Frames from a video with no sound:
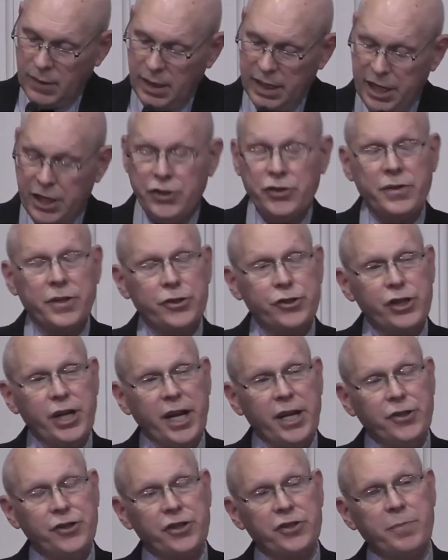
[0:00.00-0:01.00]
each of the
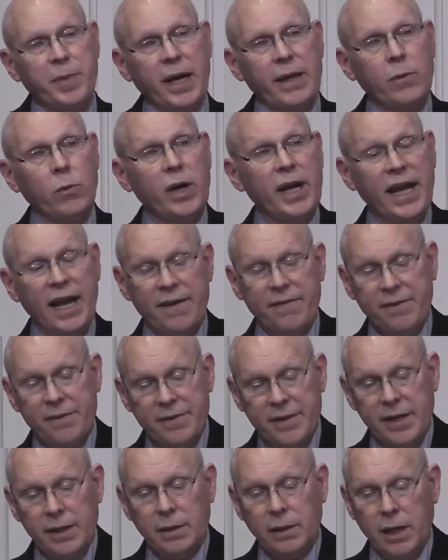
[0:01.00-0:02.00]
changes, by the way, have
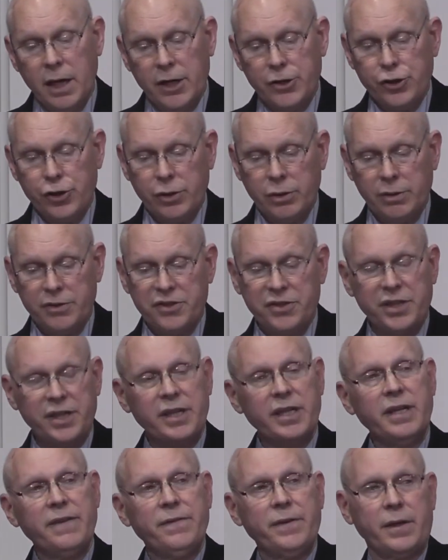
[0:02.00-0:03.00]
theological
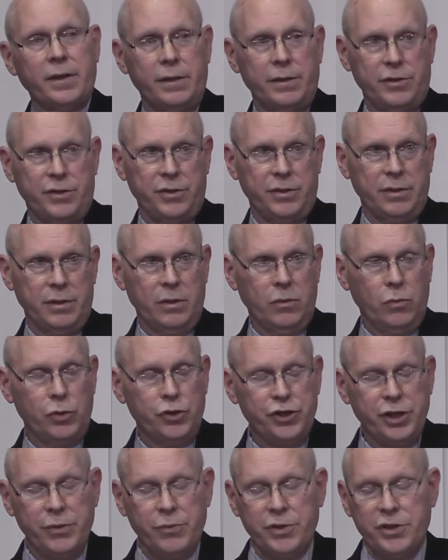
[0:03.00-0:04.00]
significance when
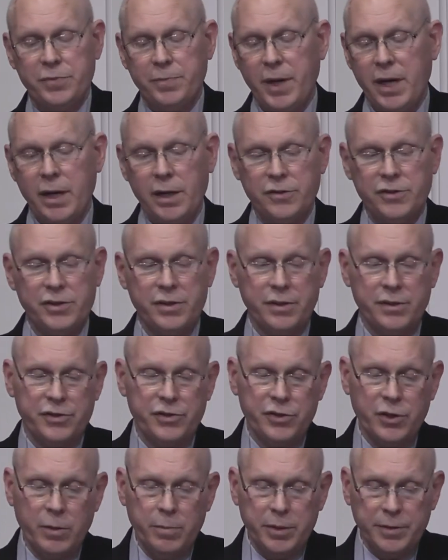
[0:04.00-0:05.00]
she responds to the
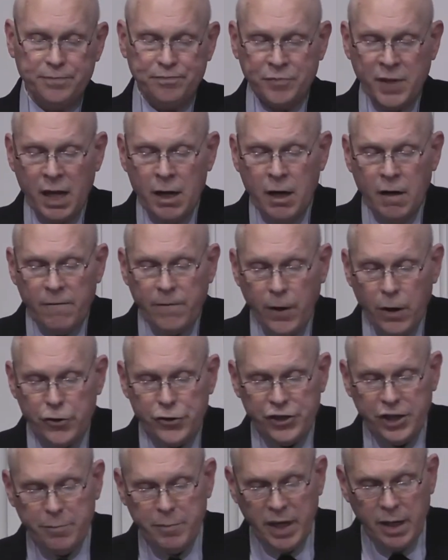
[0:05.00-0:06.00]
serpent.
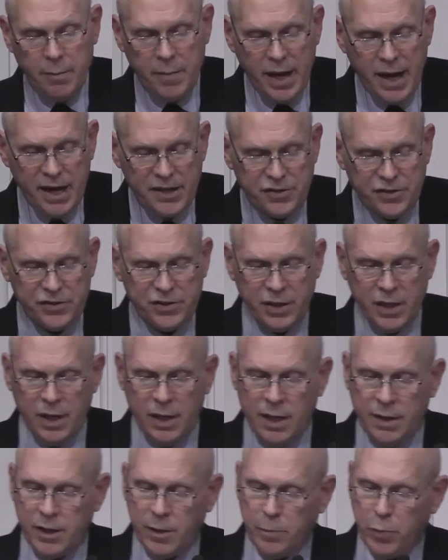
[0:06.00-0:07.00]
First, she minimizes
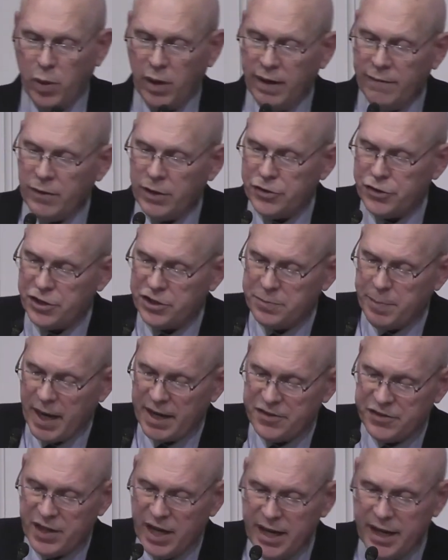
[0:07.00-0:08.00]
their privileges by
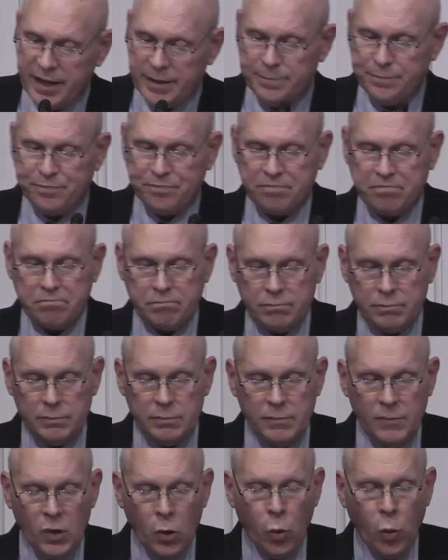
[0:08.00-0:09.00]
saying,
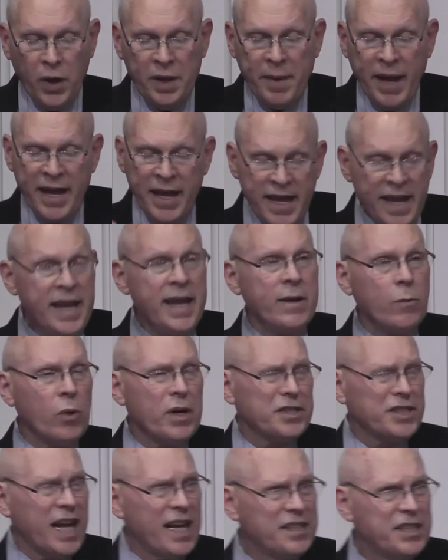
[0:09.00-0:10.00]
We may eat,
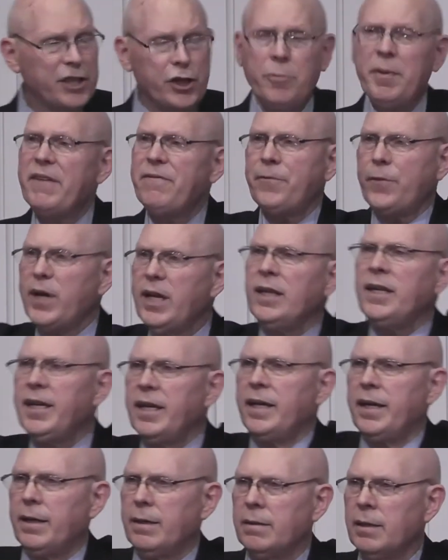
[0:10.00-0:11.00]
whereas God said, You may freely
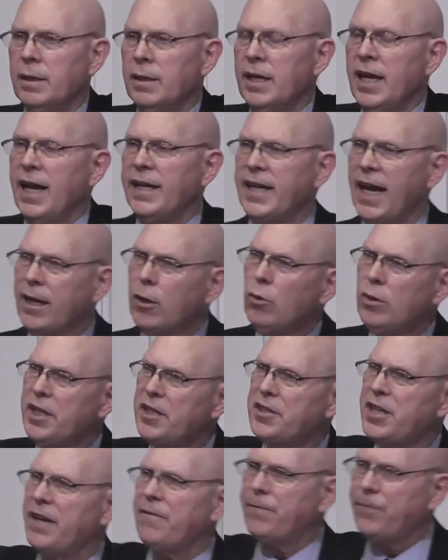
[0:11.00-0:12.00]
eat. And not only
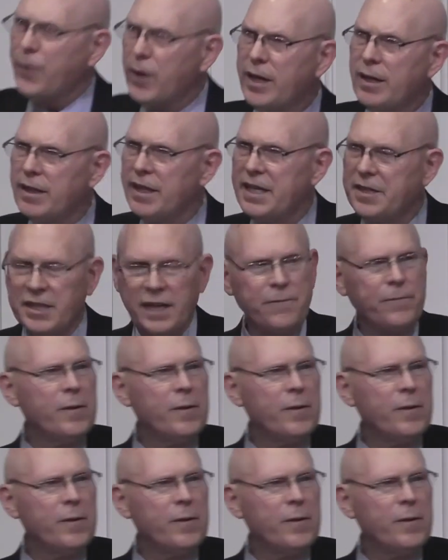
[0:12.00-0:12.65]
say freely, he said,